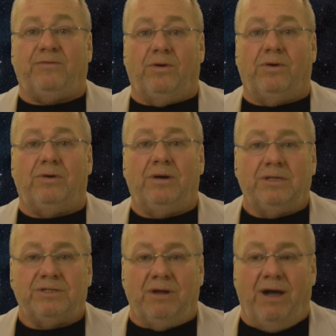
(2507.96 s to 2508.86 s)
for
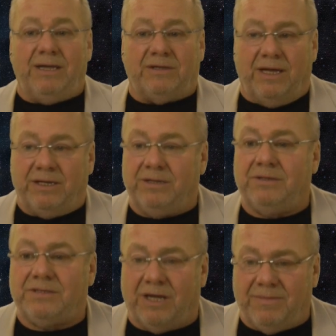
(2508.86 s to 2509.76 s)
tonight. Thank
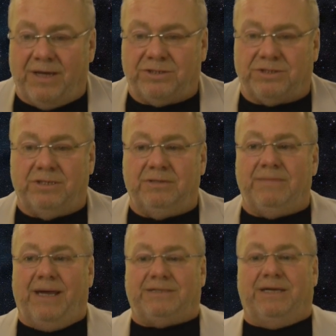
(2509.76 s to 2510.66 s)
you so much to
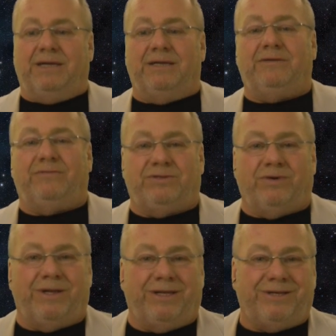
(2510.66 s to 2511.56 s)
Max IGAN for
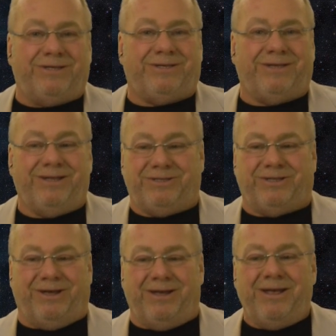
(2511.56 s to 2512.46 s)
joining us.
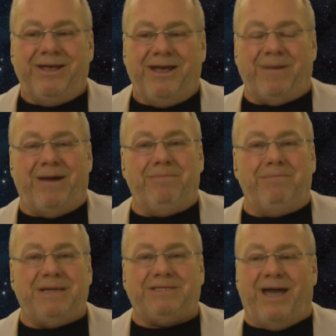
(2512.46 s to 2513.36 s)
It's about
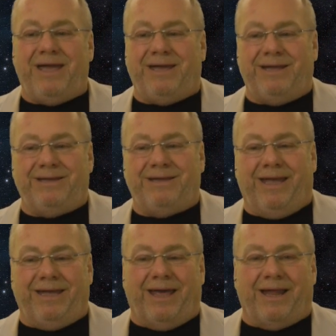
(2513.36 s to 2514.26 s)
midday in
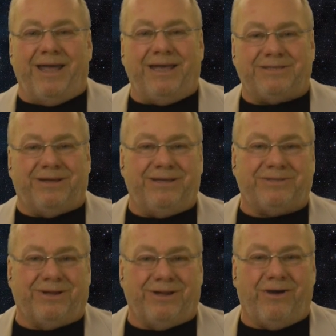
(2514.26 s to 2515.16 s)
LA, so he's
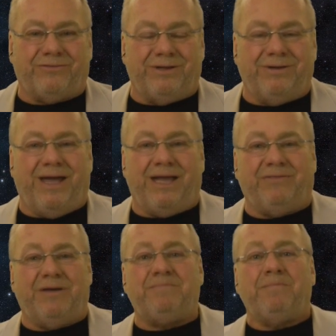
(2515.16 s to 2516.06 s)
got an afternoon ahead
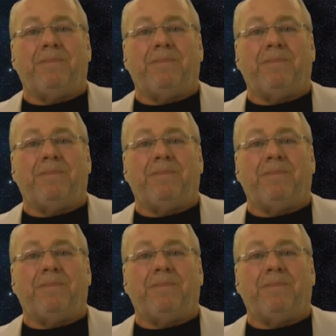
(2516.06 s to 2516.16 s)
of him.